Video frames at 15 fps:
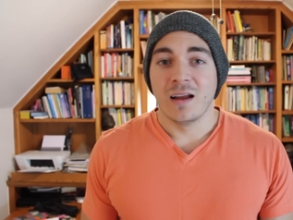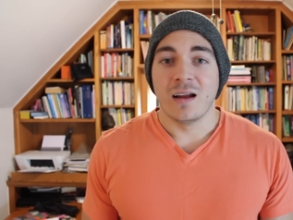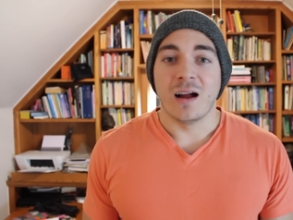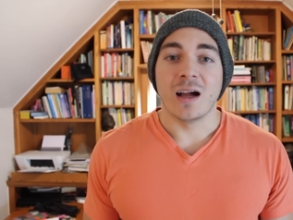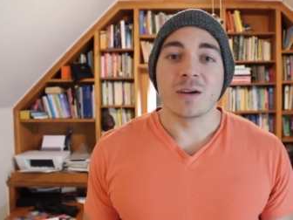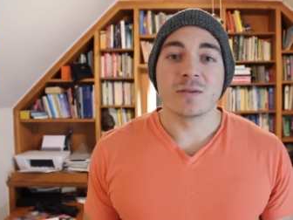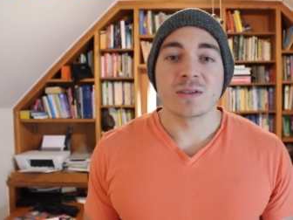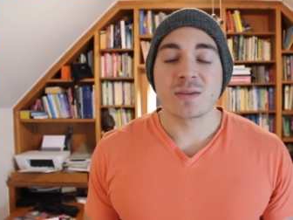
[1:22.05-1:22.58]

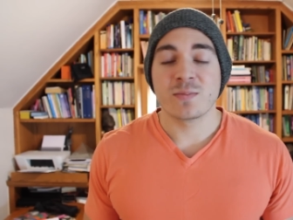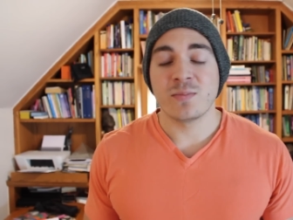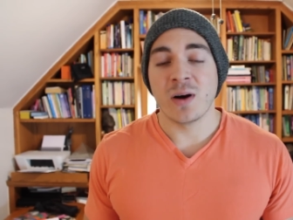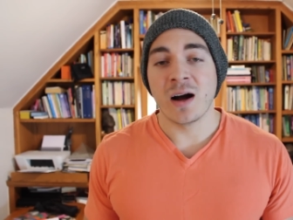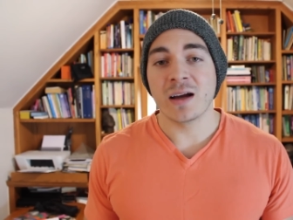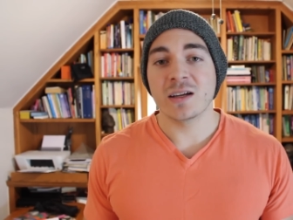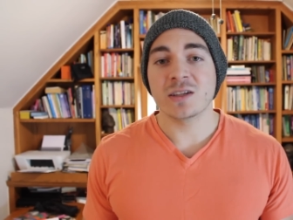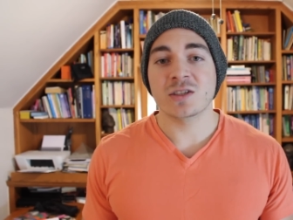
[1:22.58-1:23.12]
I was
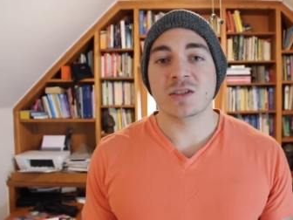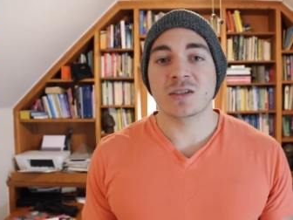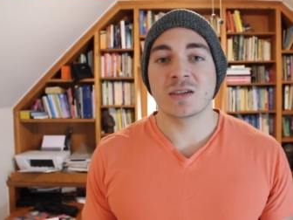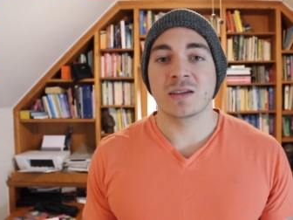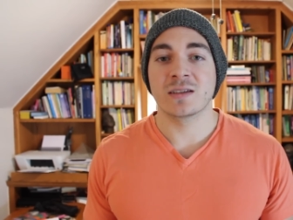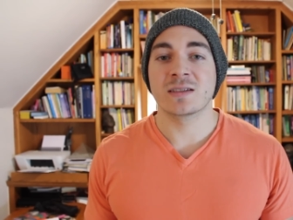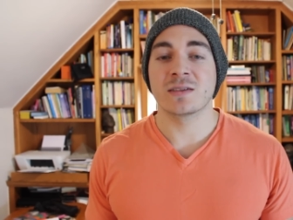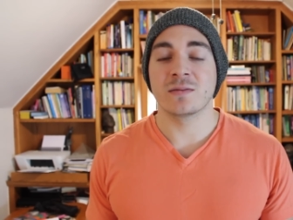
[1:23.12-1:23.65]
punished
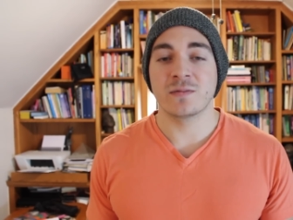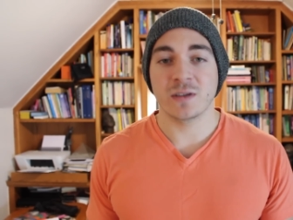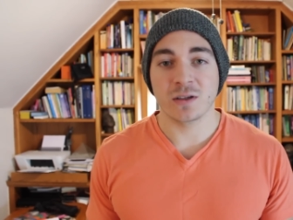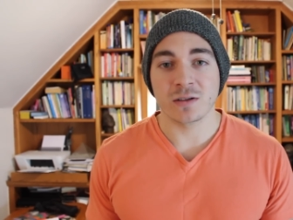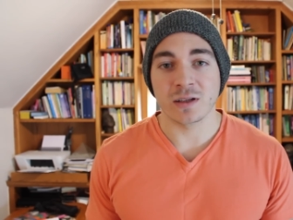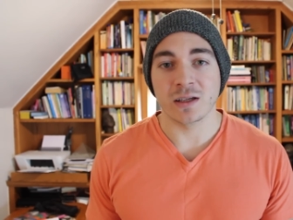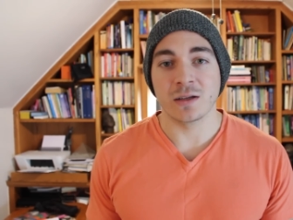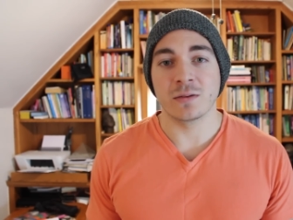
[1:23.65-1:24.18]

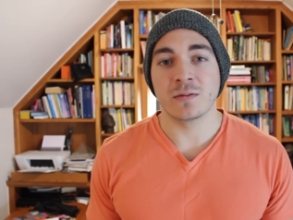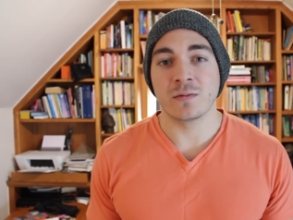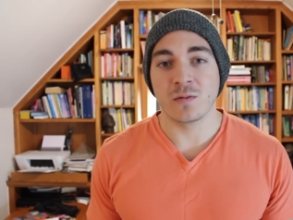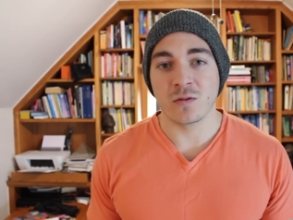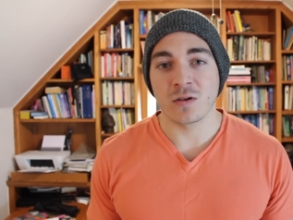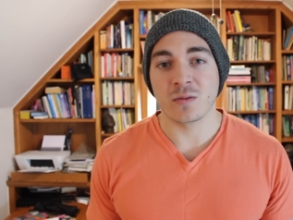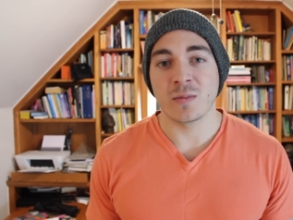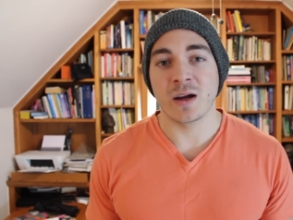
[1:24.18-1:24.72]
severely
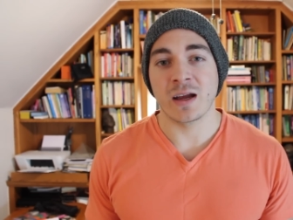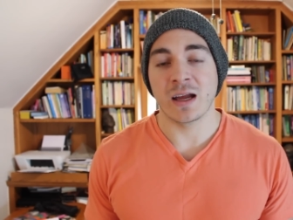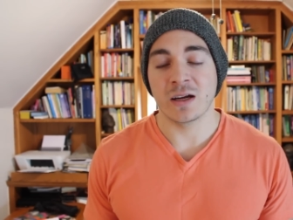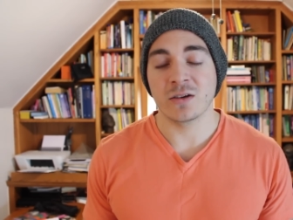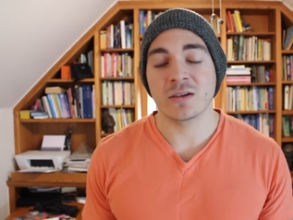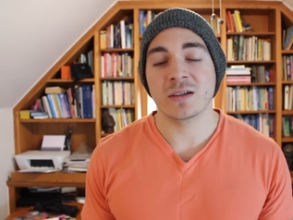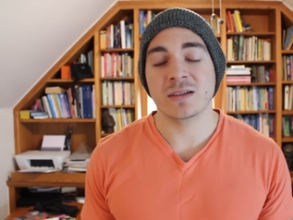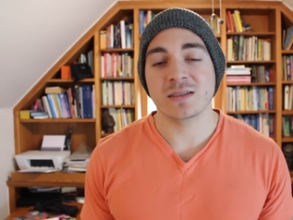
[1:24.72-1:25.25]
for my
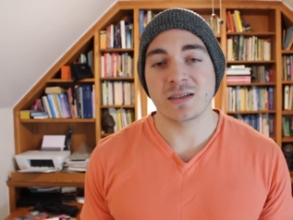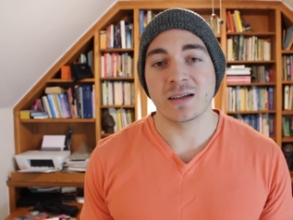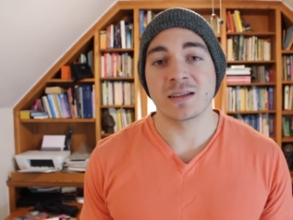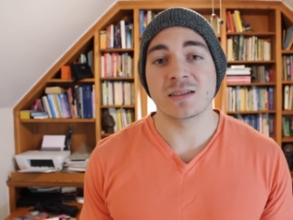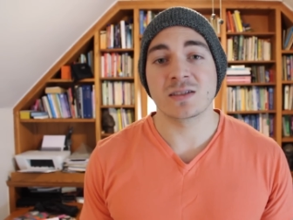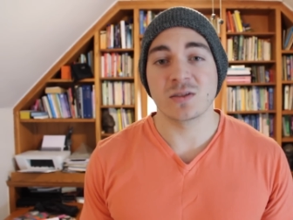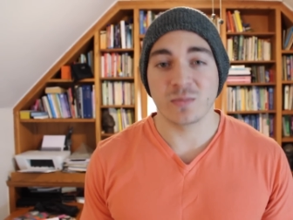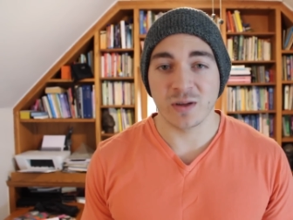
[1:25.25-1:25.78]
arrogance
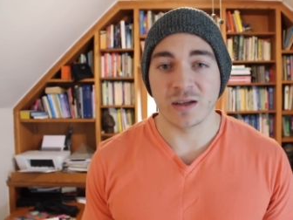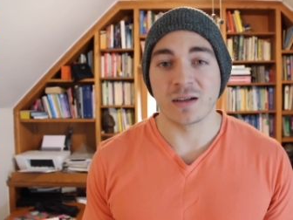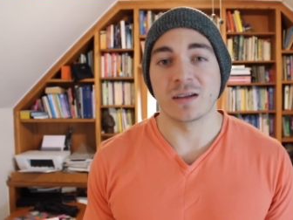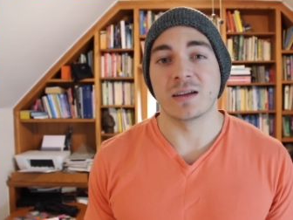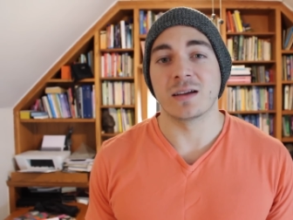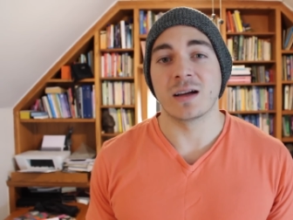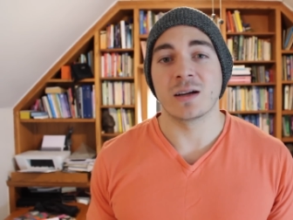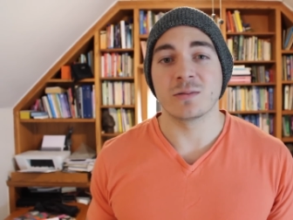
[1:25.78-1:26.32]
and
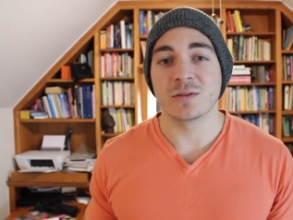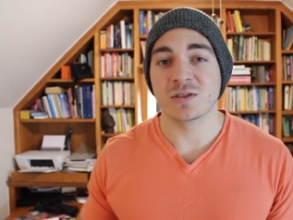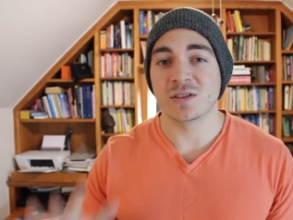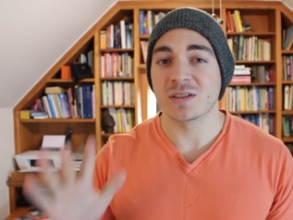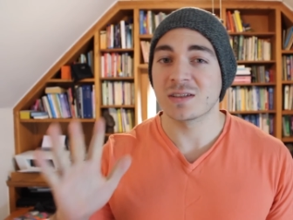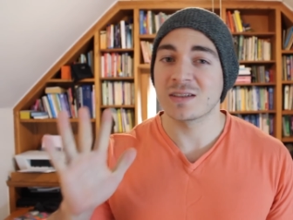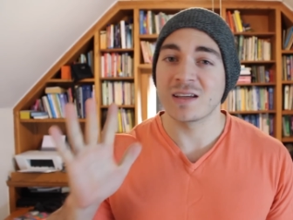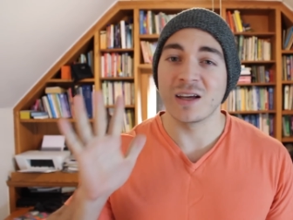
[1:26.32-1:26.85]
stupidity. I will
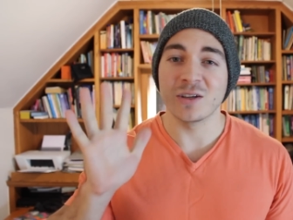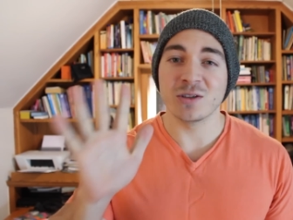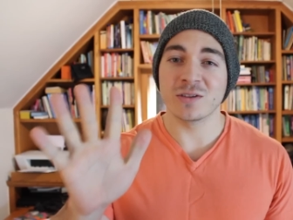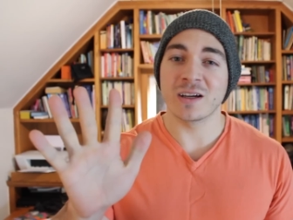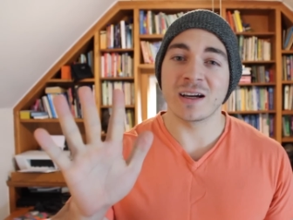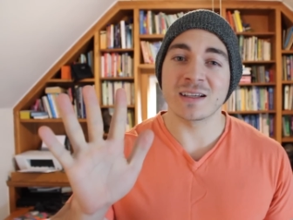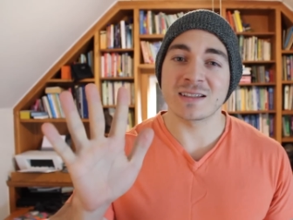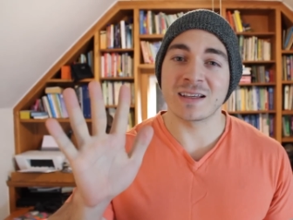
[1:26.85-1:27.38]
just tell you
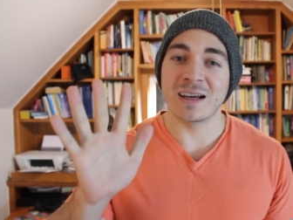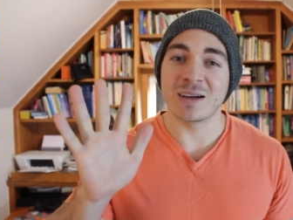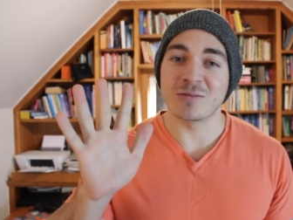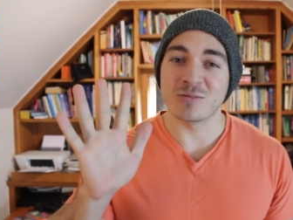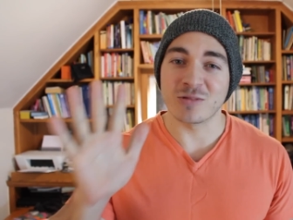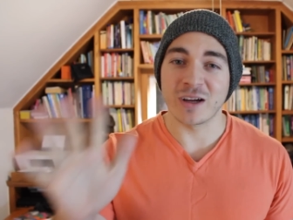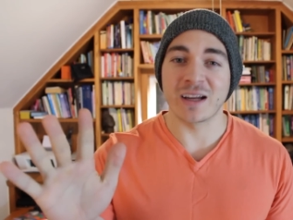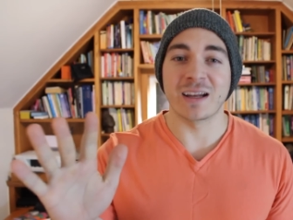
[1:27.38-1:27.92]
guys
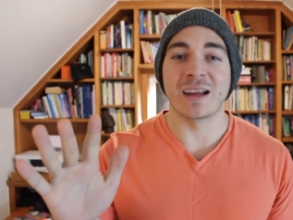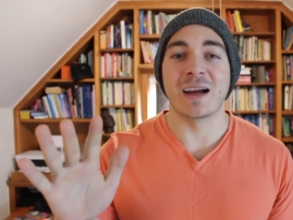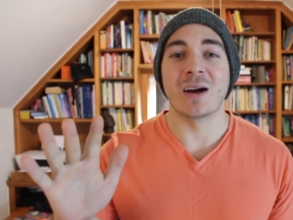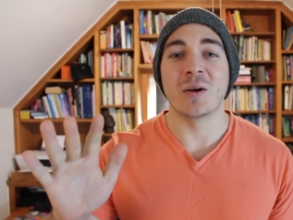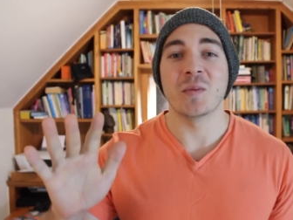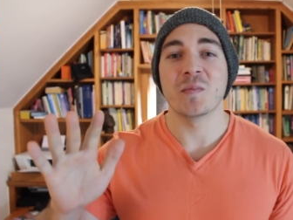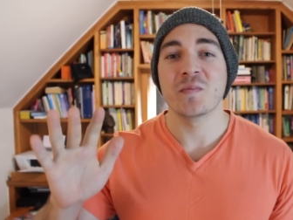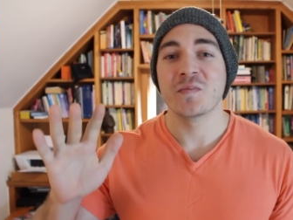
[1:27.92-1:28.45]
that right
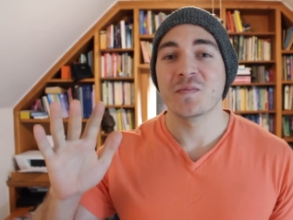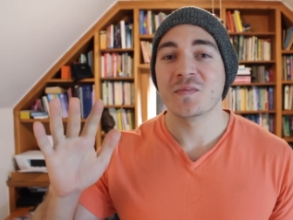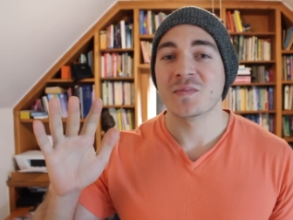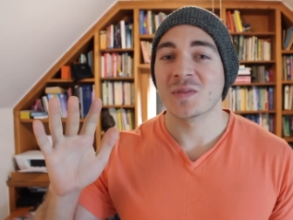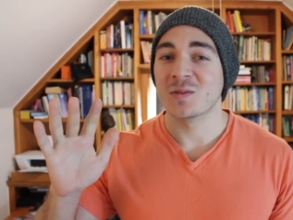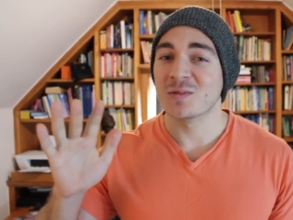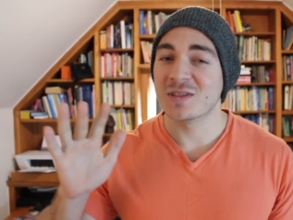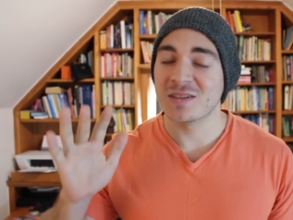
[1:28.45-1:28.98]
now.
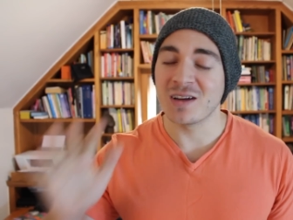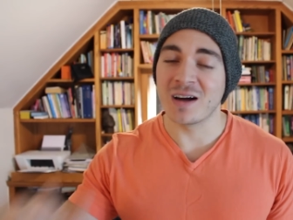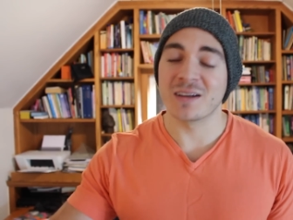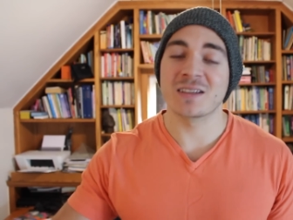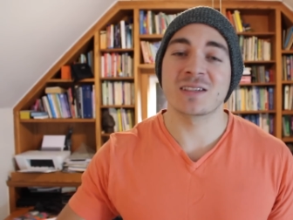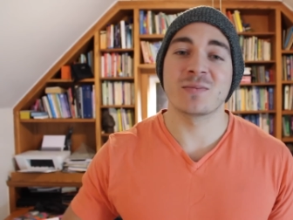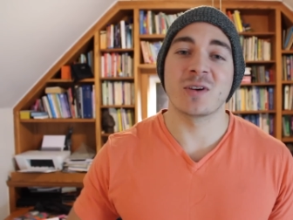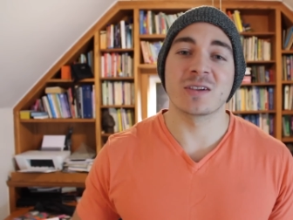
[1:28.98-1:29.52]
It was not
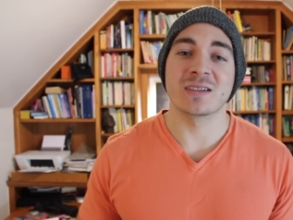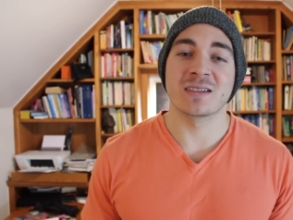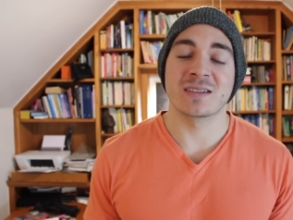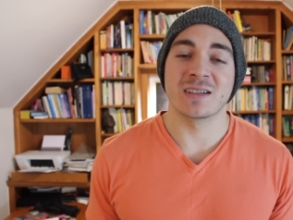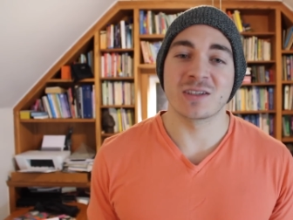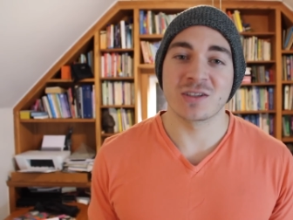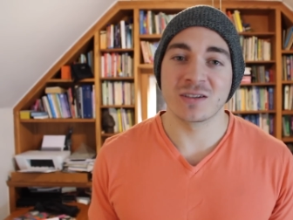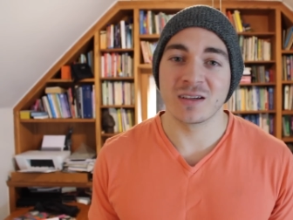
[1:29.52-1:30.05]
a smart
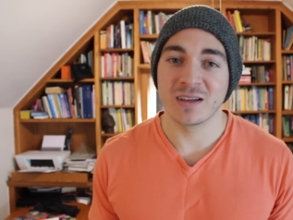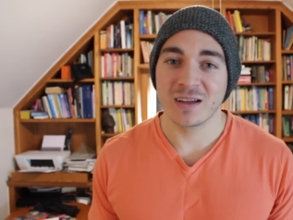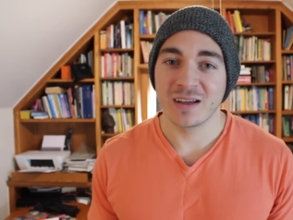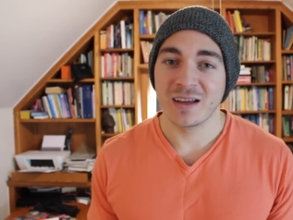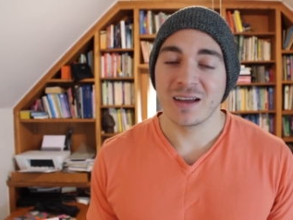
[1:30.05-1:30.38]
decision.